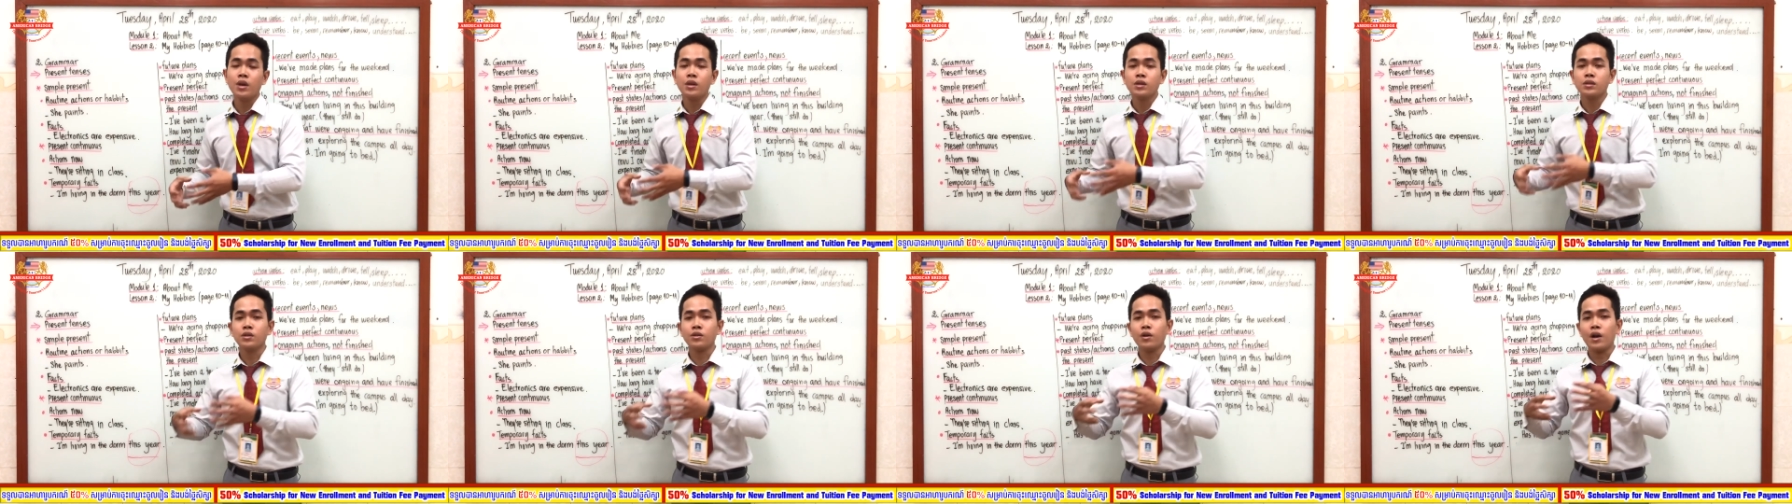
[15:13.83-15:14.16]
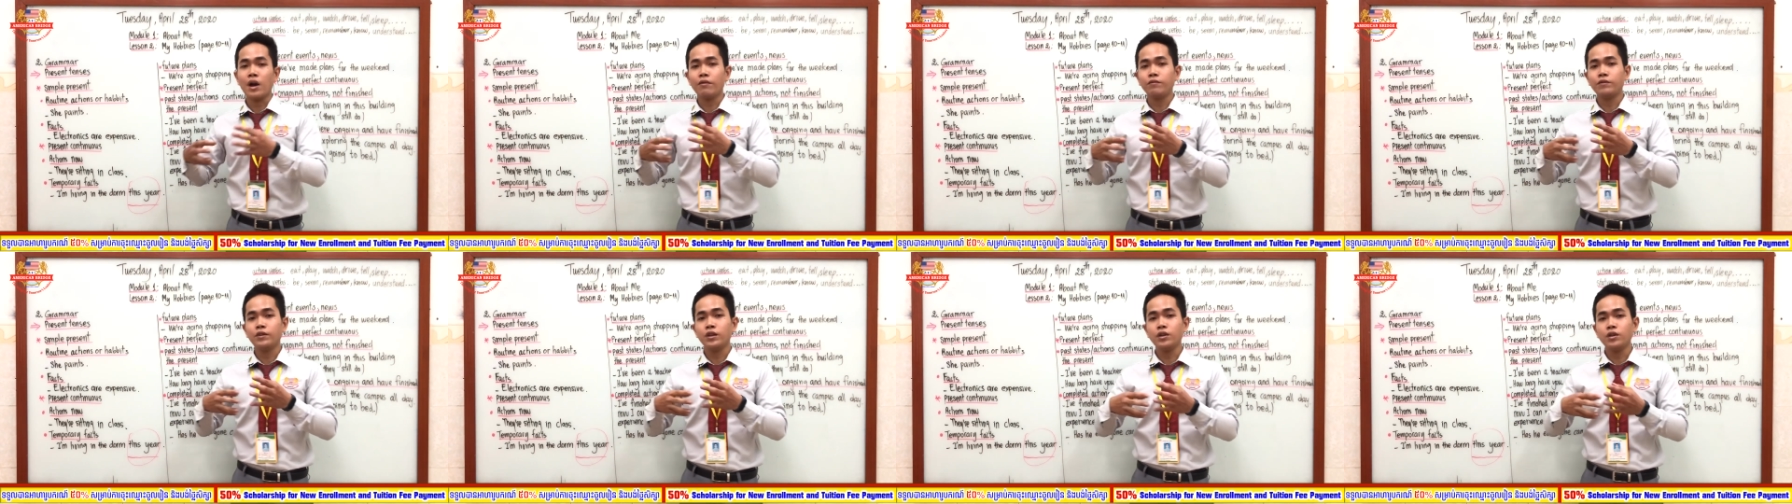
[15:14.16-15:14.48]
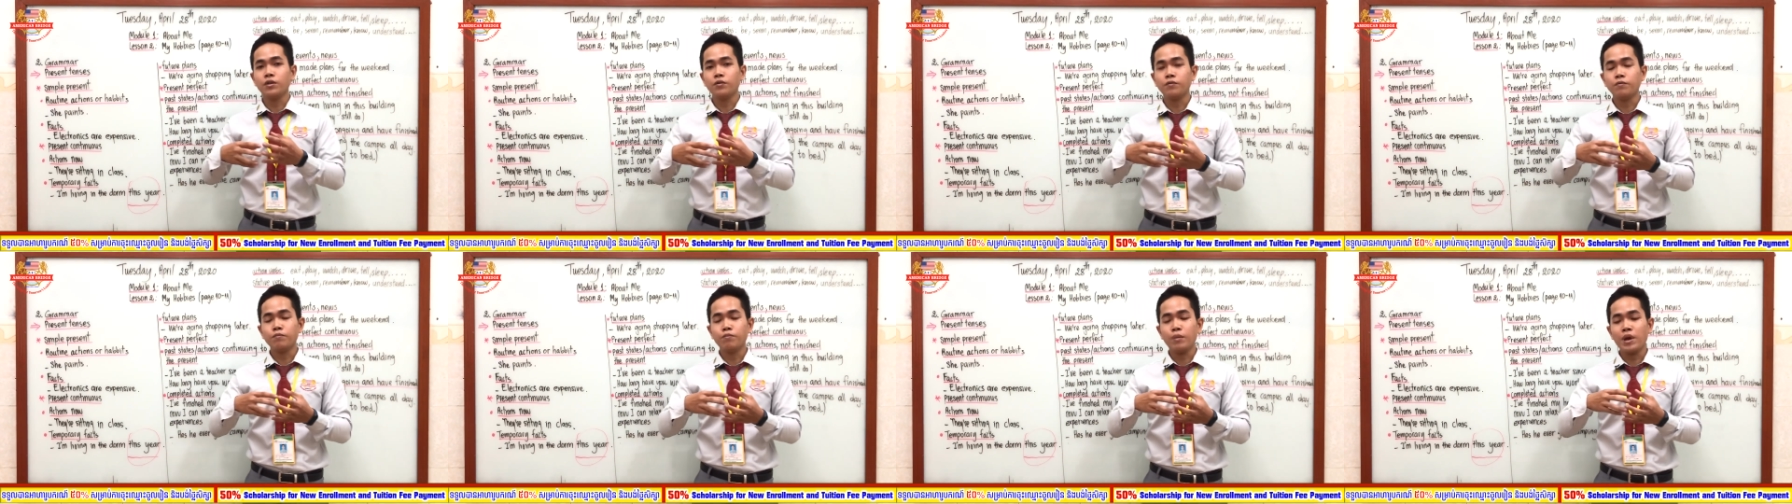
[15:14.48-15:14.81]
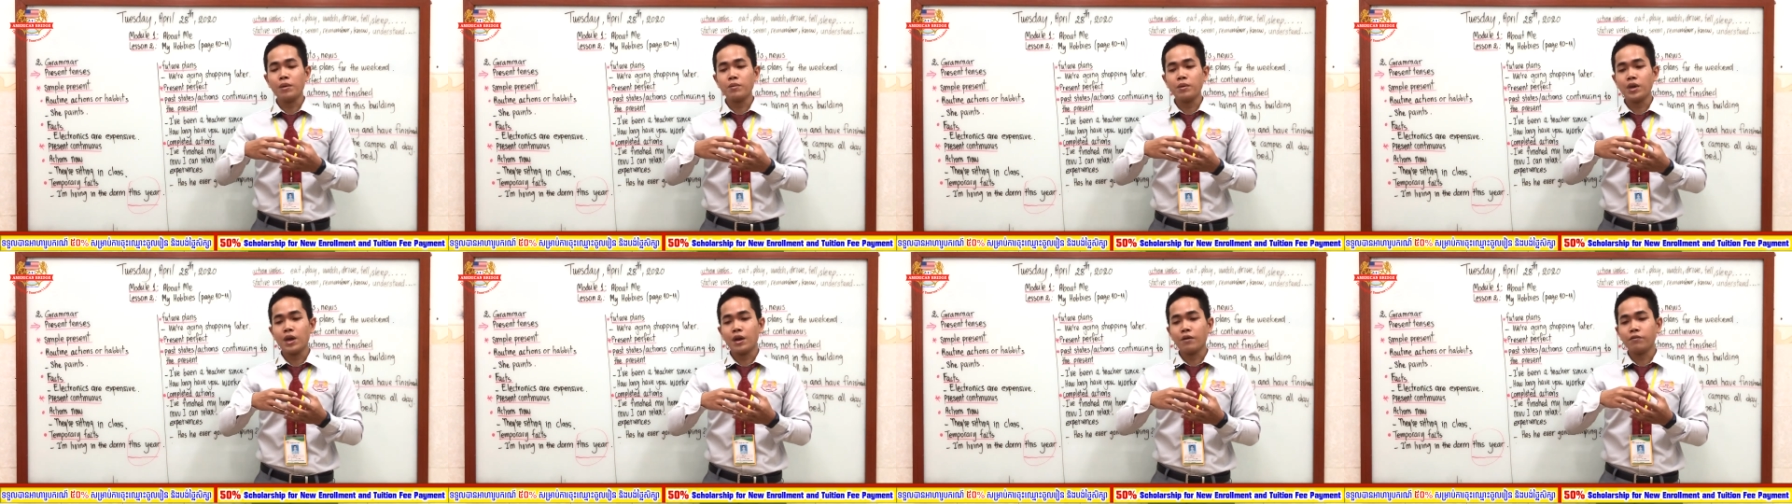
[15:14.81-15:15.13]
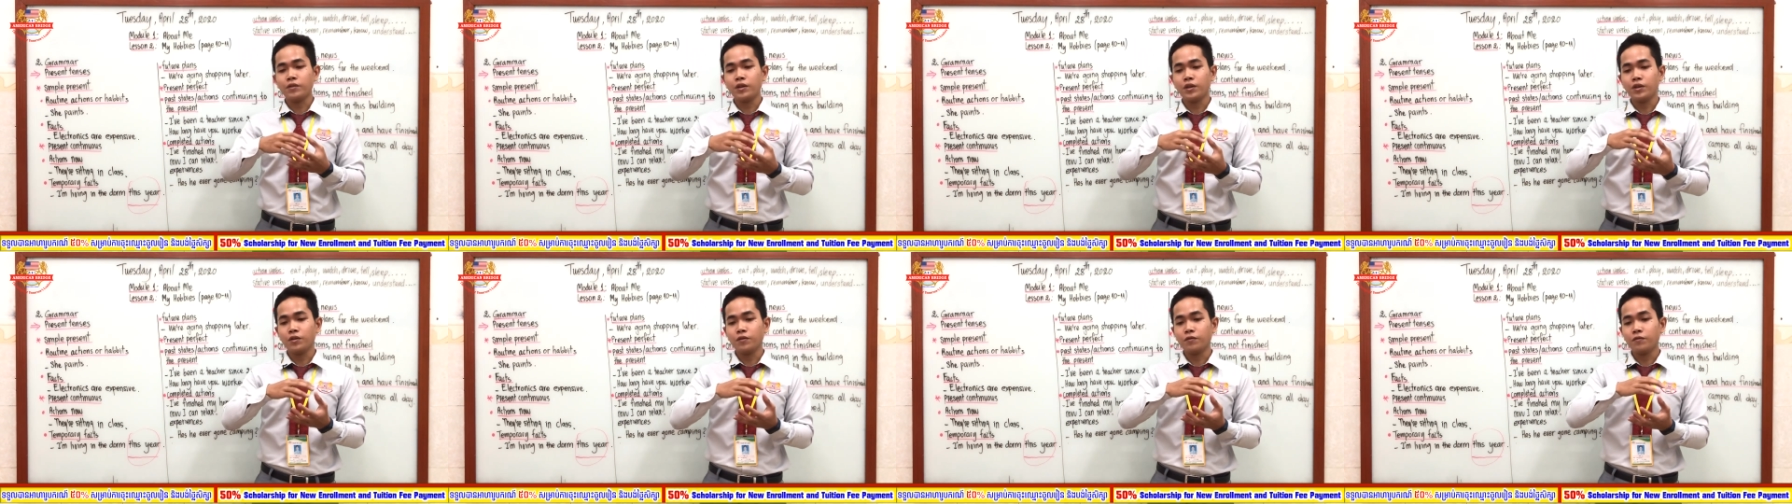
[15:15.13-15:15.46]
So after
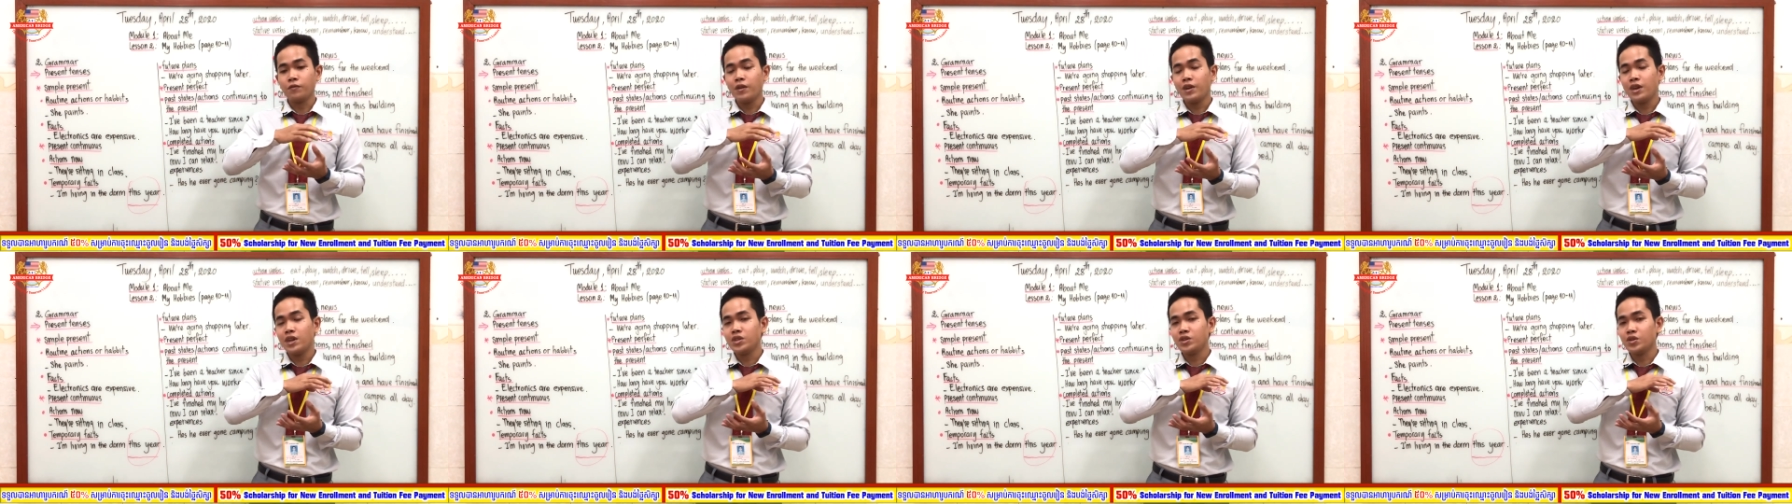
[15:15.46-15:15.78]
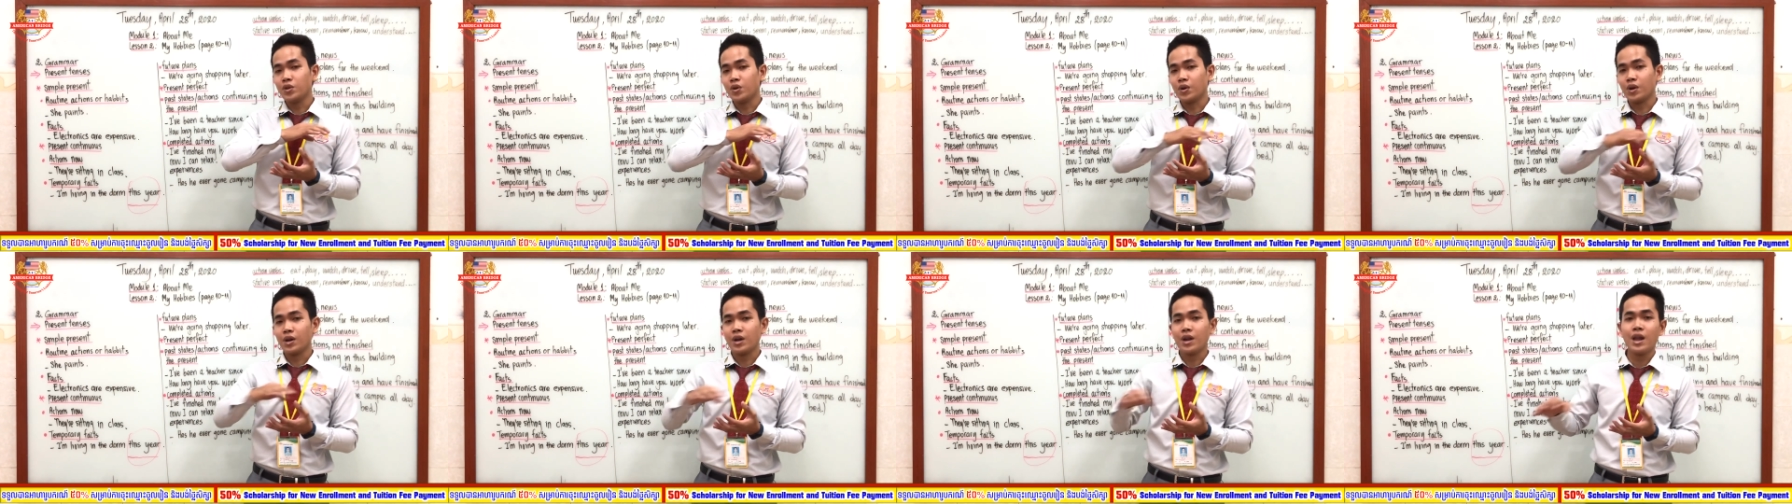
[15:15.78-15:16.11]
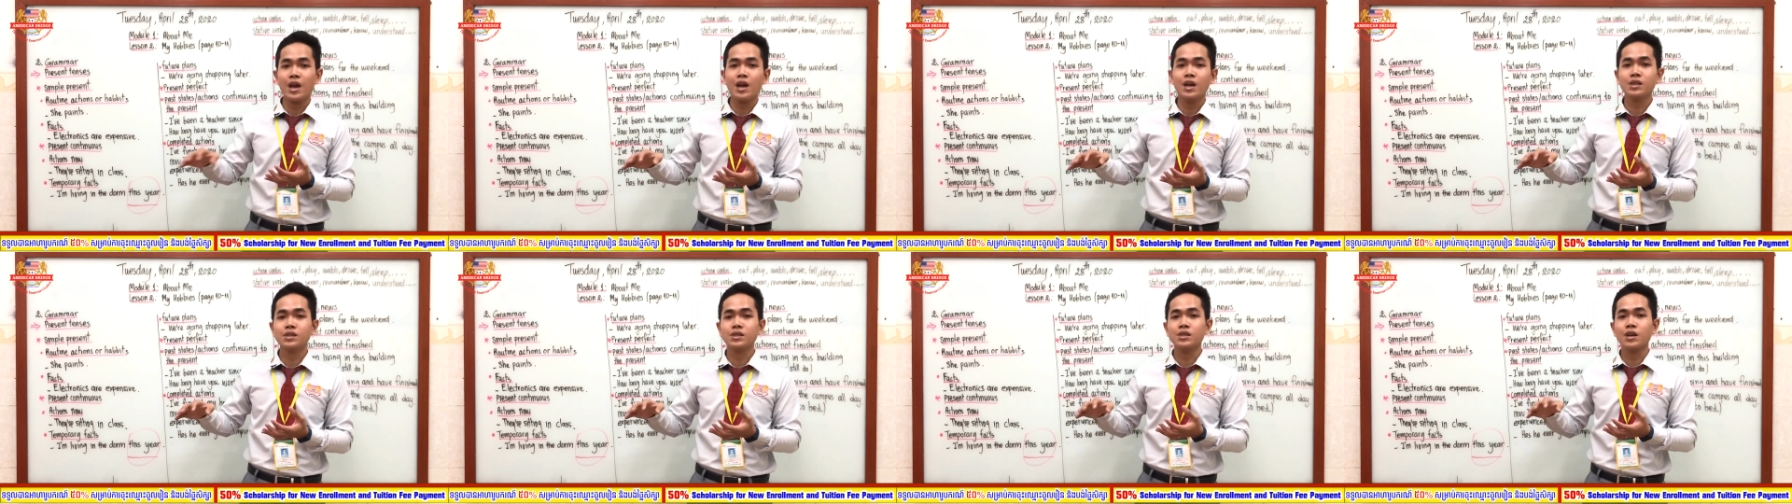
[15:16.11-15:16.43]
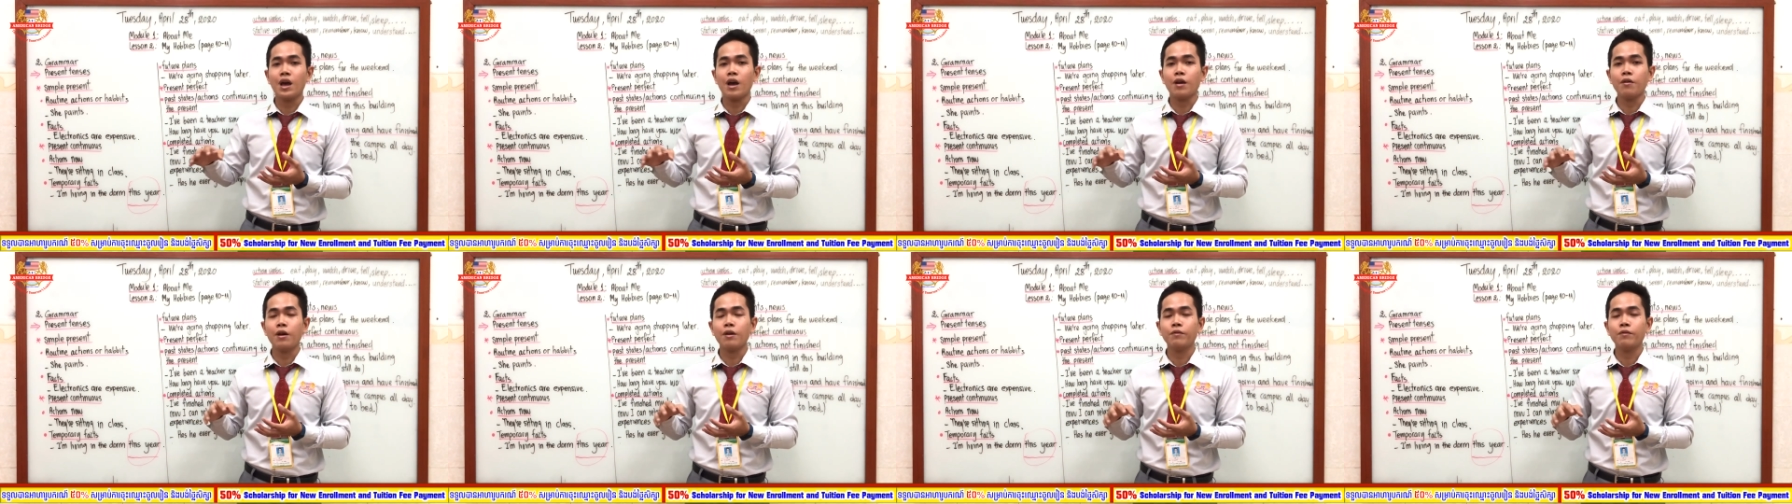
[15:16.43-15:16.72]
you finish your class,